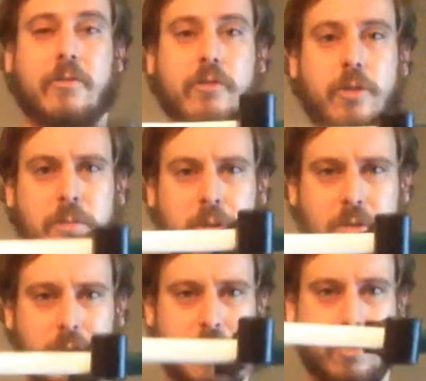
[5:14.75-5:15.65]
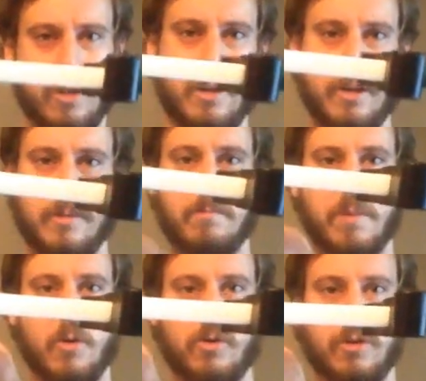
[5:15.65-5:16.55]
From this angle, it
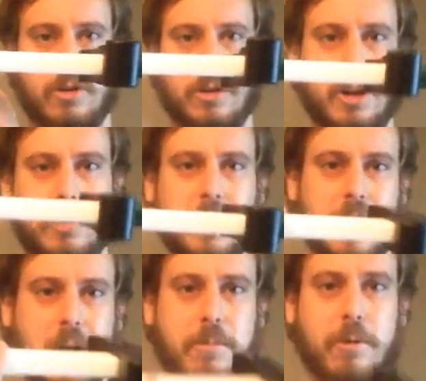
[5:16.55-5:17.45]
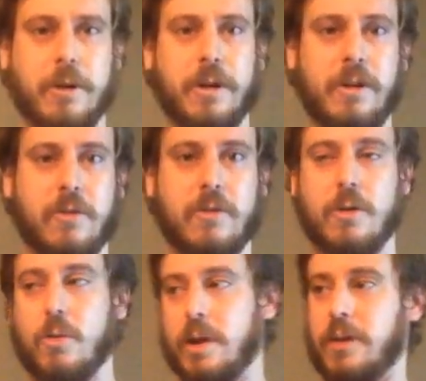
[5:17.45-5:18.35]
bows a little bit upward, and
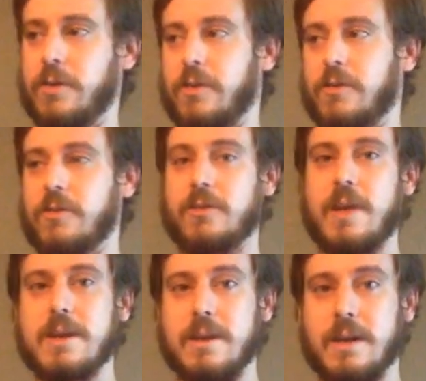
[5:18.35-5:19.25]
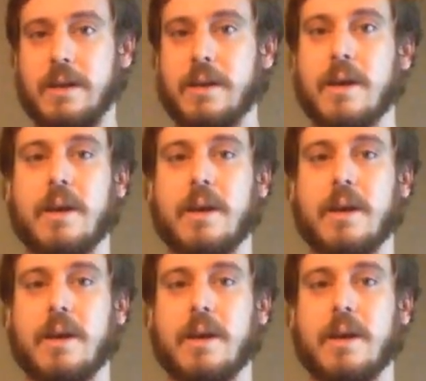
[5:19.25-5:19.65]
so when it's extended,